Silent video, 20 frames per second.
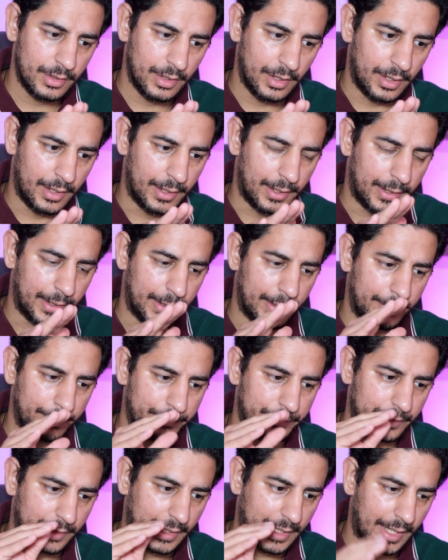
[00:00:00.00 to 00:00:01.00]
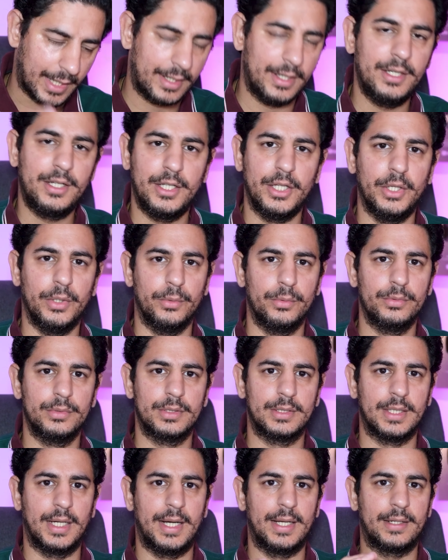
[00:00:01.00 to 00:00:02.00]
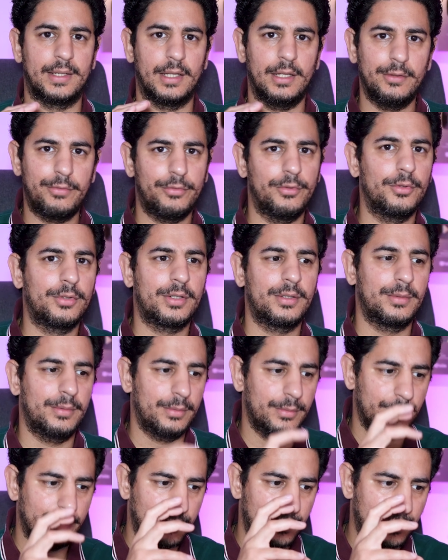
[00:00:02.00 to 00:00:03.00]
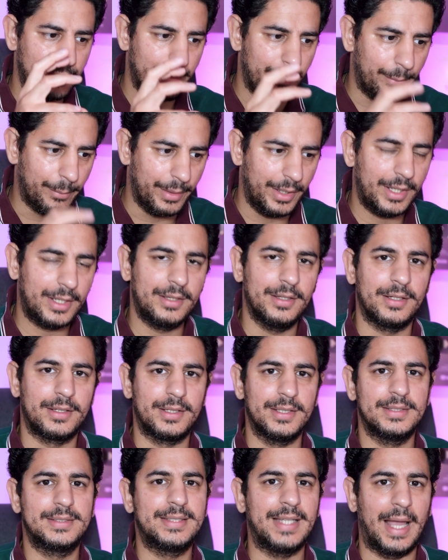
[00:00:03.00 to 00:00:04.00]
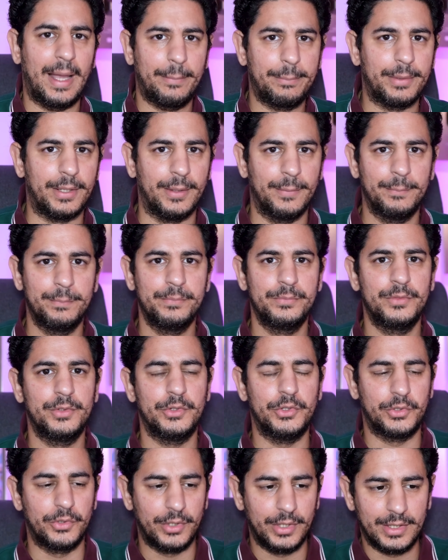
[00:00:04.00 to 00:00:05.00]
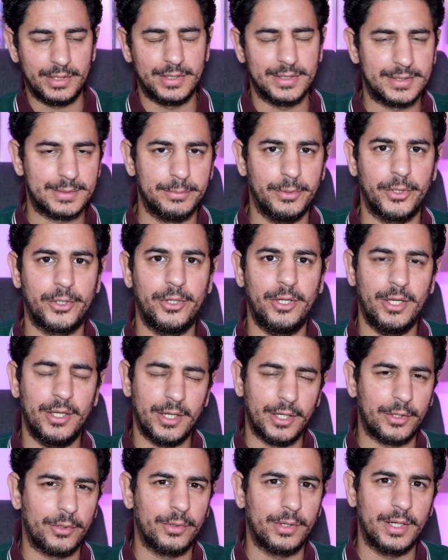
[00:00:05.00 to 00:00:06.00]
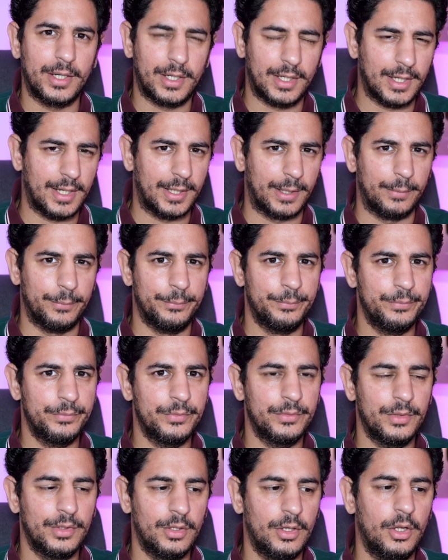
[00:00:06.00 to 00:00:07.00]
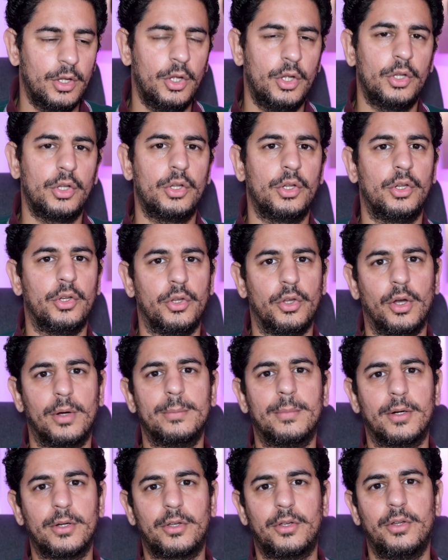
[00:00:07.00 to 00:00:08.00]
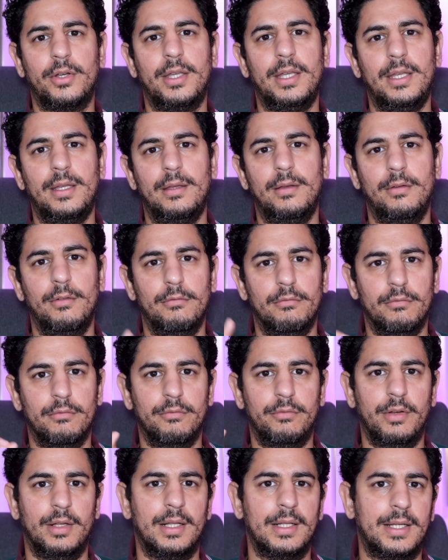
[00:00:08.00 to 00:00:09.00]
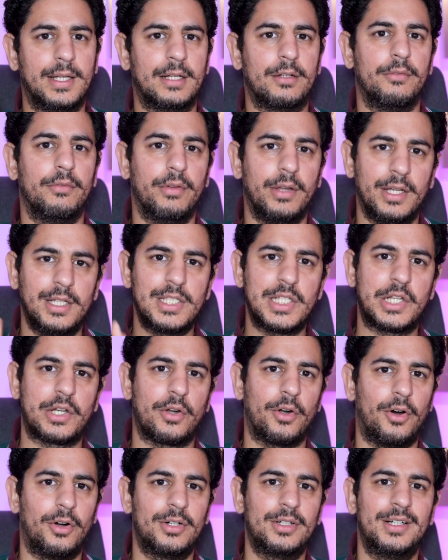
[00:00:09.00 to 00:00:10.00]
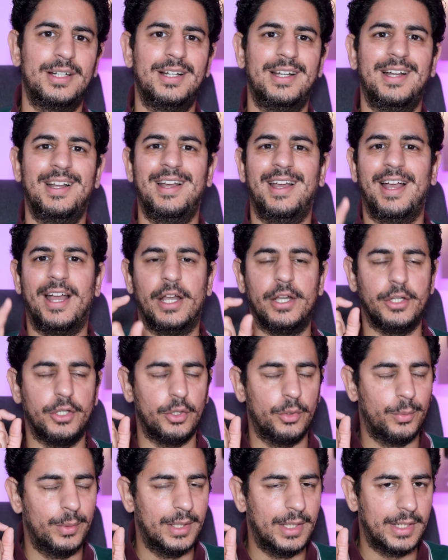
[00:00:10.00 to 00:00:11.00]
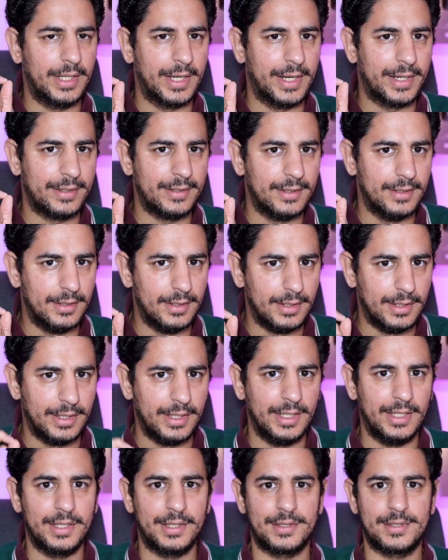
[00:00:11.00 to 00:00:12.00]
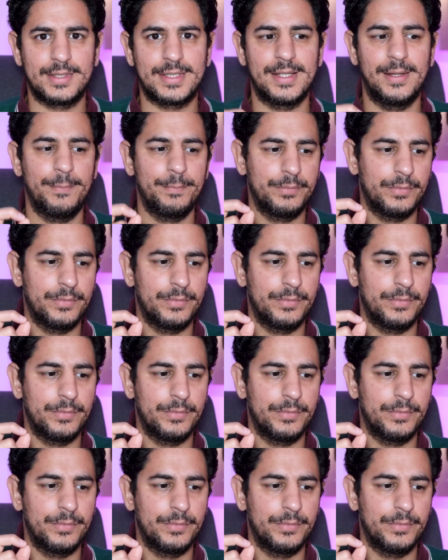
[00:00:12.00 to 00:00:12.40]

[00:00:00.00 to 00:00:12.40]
guarantee you that if you make the kids happy during this Mercury retrograde time, your Mercury will get very strong and you will get the least